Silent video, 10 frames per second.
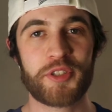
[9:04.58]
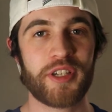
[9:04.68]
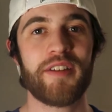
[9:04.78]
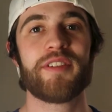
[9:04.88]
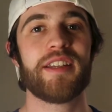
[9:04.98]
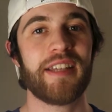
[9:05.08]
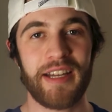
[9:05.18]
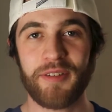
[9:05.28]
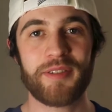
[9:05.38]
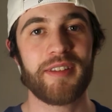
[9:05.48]
shoved it
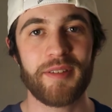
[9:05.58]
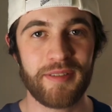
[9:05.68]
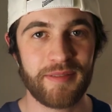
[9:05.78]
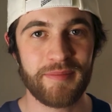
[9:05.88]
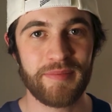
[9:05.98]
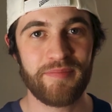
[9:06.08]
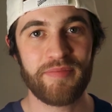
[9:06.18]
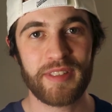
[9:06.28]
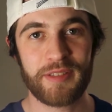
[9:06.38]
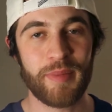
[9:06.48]
down to
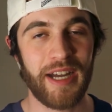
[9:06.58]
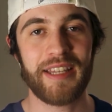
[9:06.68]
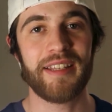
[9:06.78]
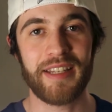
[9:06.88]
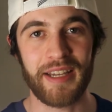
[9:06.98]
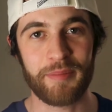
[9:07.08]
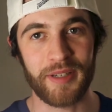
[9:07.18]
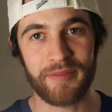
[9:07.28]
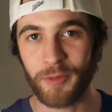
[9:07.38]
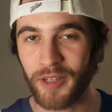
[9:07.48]
behind the net,
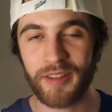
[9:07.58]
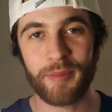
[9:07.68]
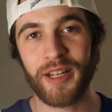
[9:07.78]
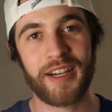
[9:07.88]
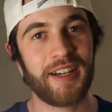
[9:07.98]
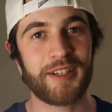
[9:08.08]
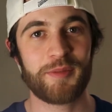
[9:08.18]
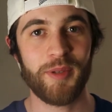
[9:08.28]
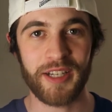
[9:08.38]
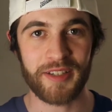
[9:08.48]
but one of the
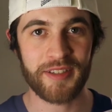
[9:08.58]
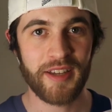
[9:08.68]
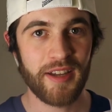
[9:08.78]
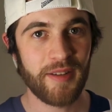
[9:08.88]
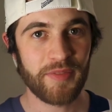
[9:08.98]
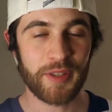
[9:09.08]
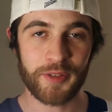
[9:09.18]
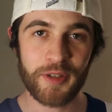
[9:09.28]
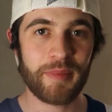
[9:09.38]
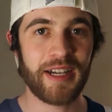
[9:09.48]
Blackhawks players
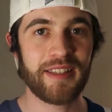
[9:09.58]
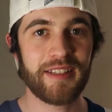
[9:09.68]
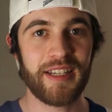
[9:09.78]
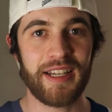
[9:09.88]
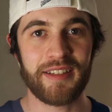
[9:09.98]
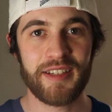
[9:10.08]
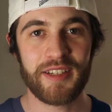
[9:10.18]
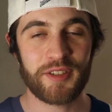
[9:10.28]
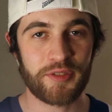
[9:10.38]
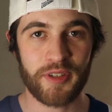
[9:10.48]
threw it behind the net.
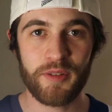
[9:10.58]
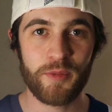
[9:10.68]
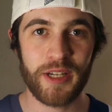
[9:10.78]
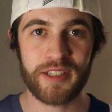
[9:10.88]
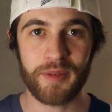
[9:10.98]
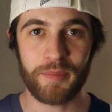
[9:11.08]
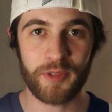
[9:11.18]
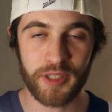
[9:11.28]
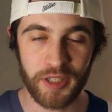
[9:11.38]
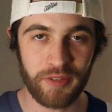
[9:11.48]
Strome went to
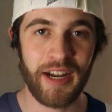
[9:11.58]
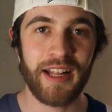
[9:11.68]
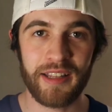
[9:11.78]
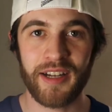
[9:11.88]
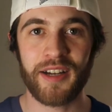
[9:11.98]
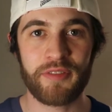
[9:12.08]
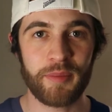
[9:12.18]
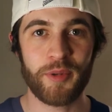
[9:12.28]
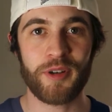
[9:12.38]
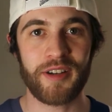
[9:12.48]
corral it off the
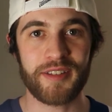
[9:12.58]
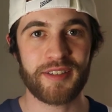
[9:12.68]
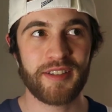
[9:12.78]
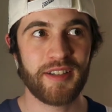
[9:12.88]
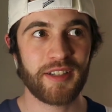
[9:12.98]
boards,